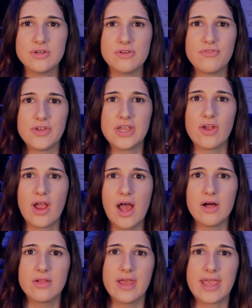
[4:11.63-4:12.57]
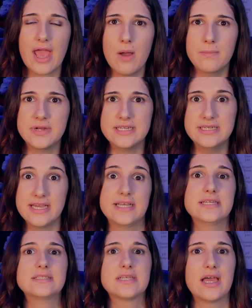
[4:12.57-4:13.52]
too to figure out like how many
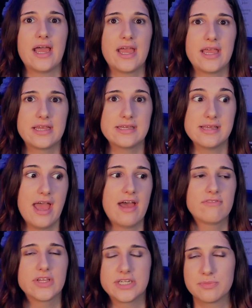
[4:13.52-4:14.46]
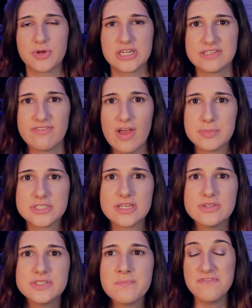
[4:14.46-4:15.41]
days I have like depressive
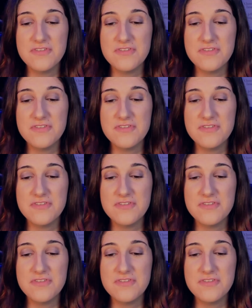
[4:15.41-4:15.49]
episodes.